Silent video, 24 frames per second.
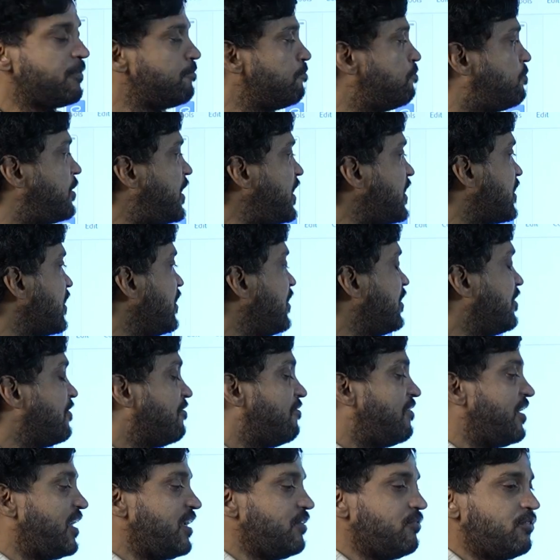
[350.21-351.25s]
But
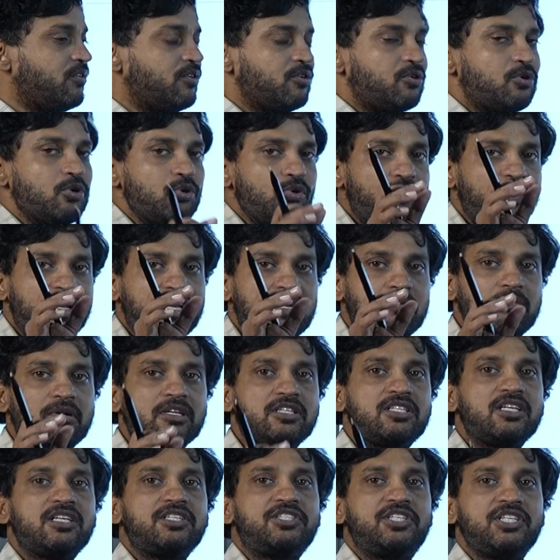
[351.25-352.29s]
whenever two
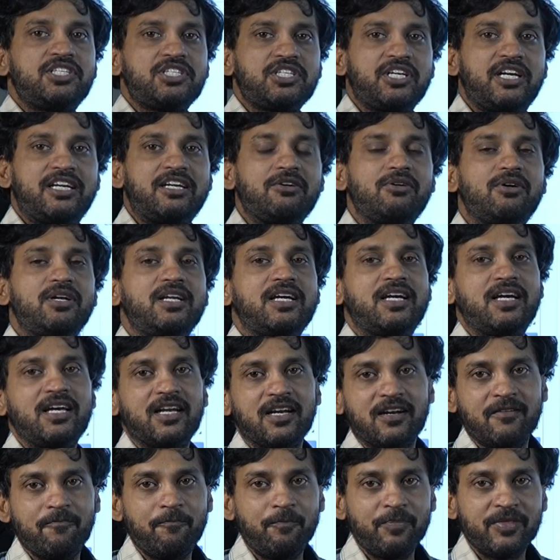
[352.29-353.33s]
variables are just
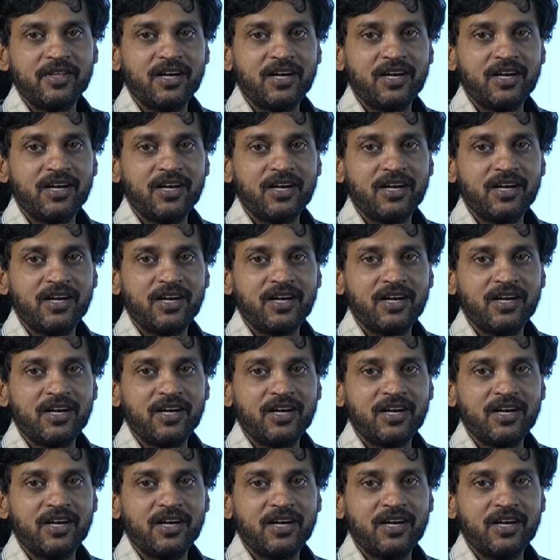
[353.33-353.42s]
categorical